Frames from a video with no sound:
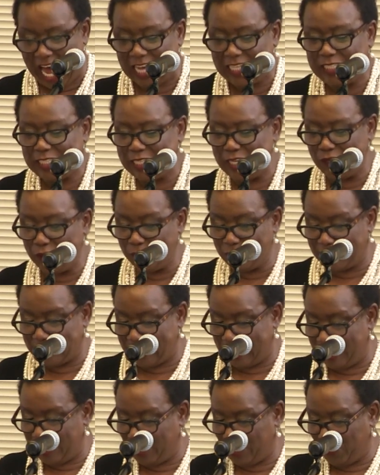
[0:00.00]
I see you
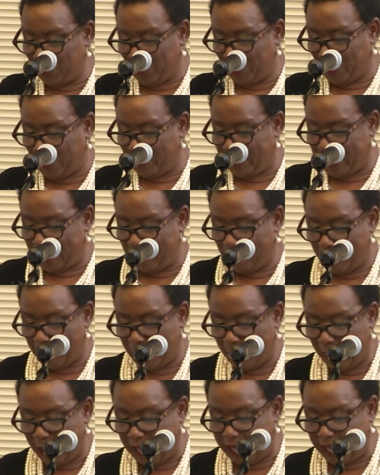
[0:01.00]
standing with me